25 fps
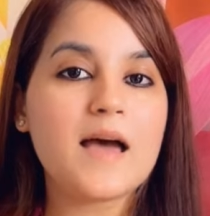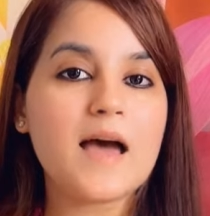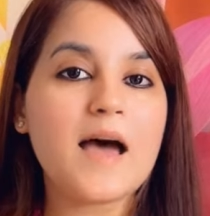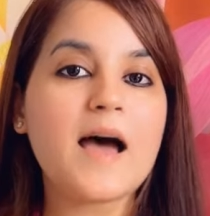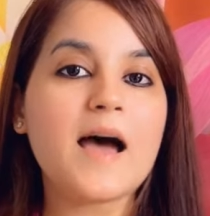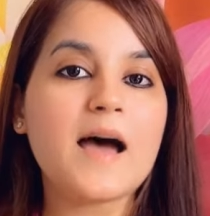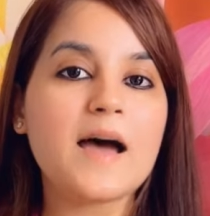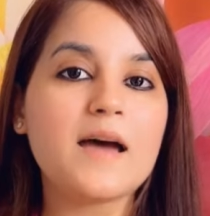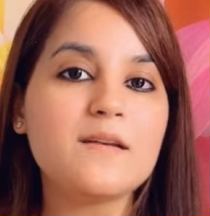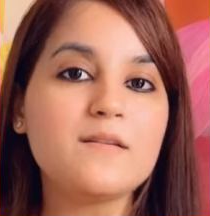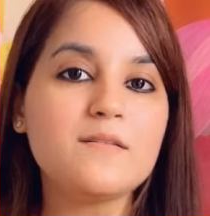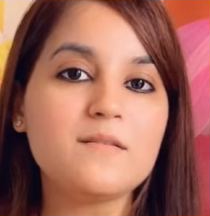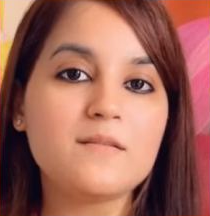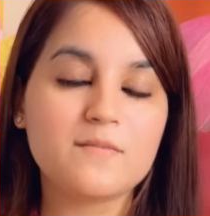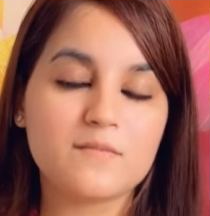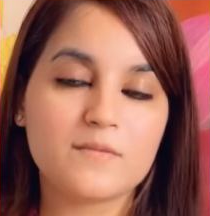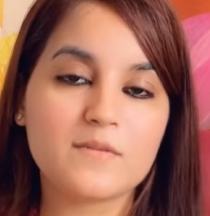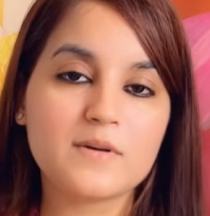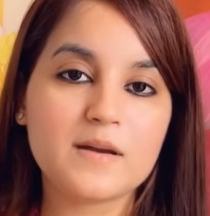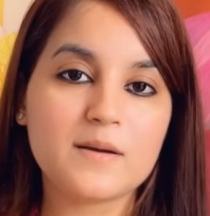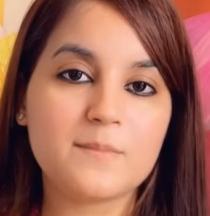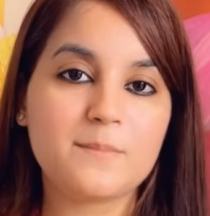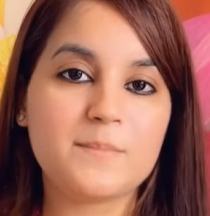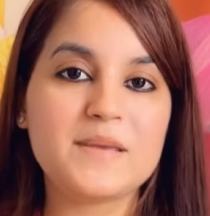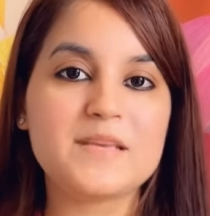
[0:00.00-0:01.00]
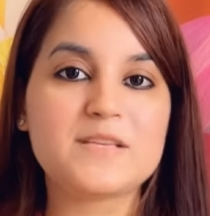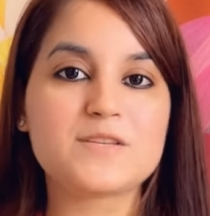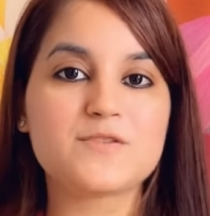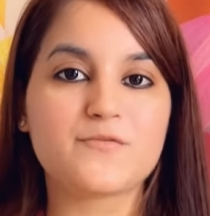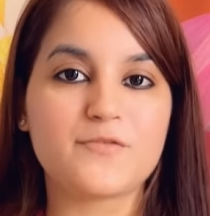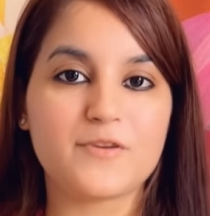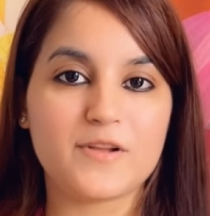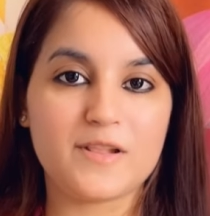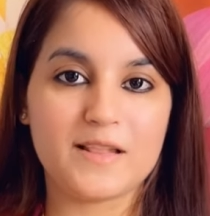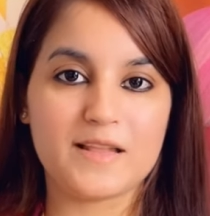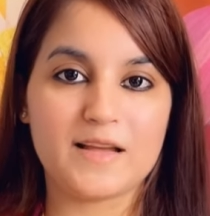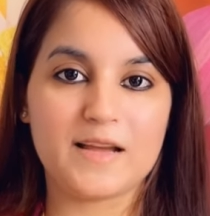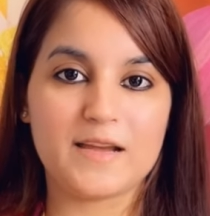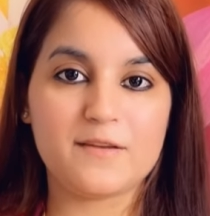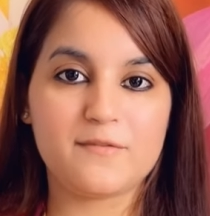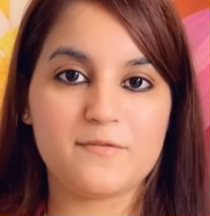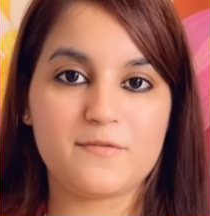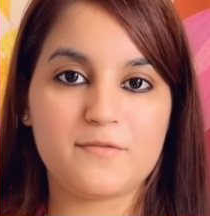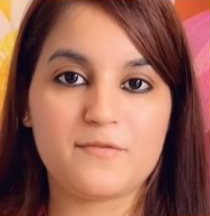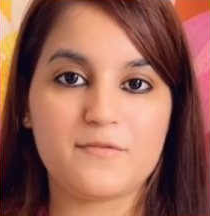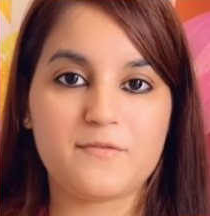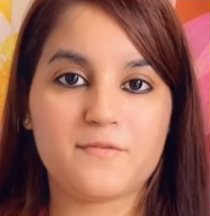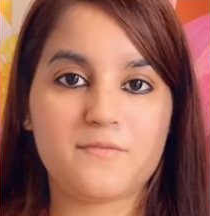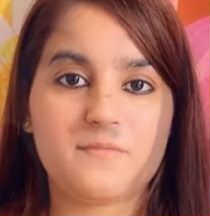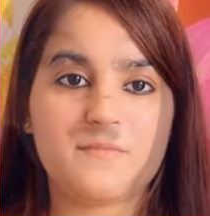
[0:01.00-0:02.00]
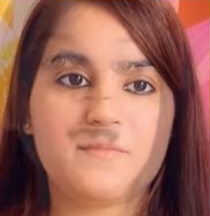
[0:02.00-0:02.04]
and a peaceful life.